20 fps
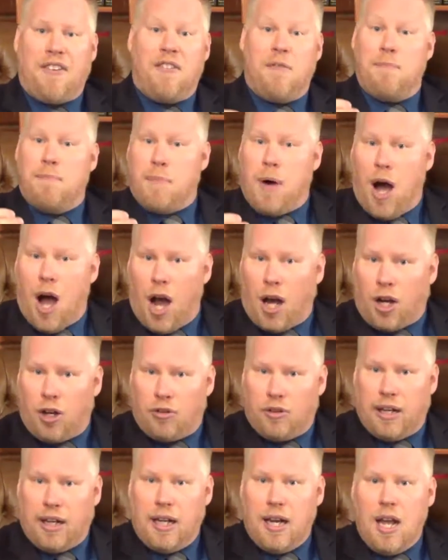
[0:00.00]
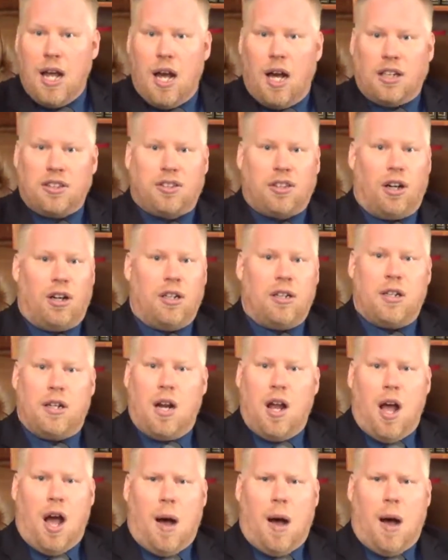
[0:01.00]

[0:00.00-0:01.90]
of mockery, a certain